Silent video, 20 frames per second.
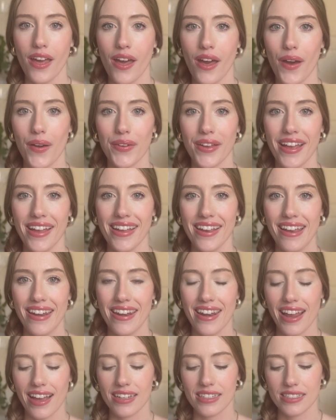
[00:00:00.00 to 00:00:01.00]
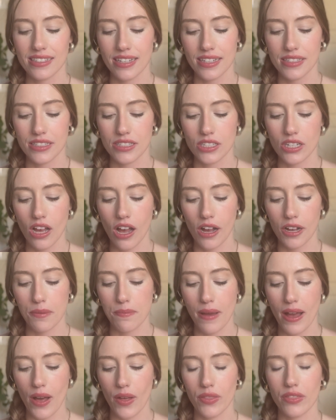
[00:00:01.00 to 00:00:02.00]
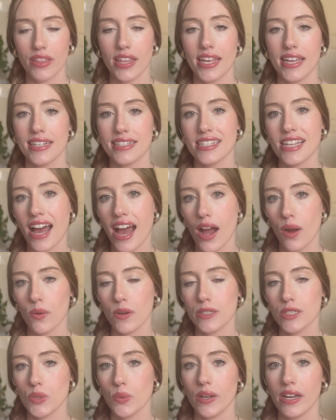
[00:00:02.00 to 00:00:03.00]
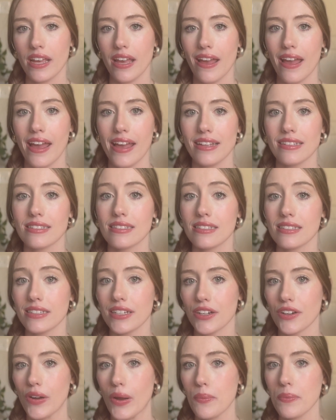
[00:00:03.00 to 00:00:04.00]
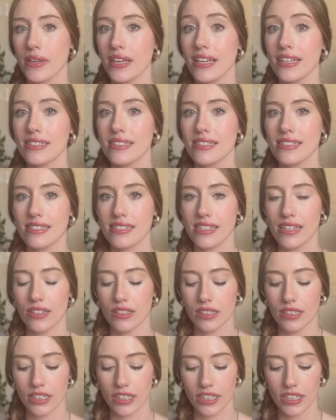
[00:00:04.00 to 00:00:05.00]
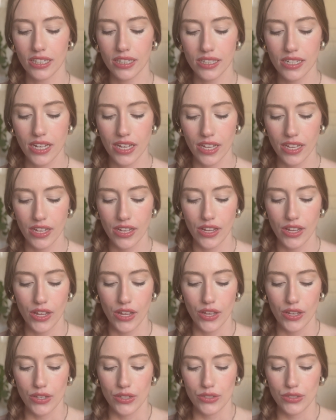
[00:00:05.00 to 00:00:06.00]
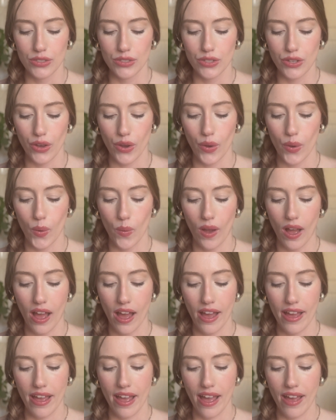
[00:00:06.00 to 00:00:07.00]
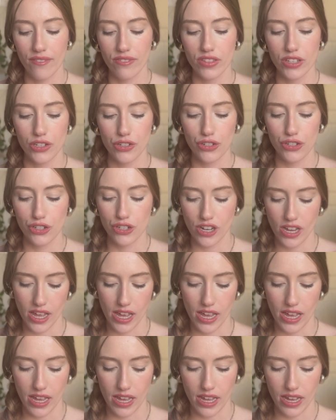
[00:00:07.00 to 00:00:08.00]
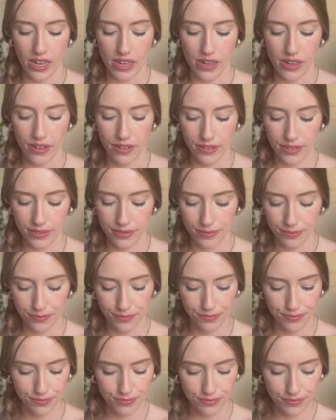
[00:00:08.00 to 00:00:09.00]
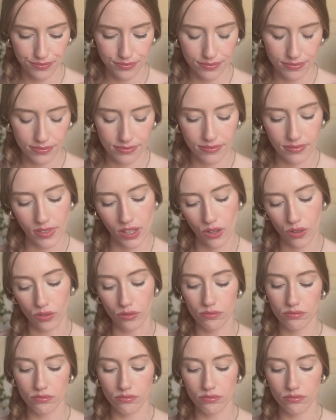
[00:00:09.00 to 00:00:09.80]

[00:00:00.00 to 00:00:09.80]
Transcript: Okay, next let's talk about the Tower 28 Serum Concealer. So I have the shade, the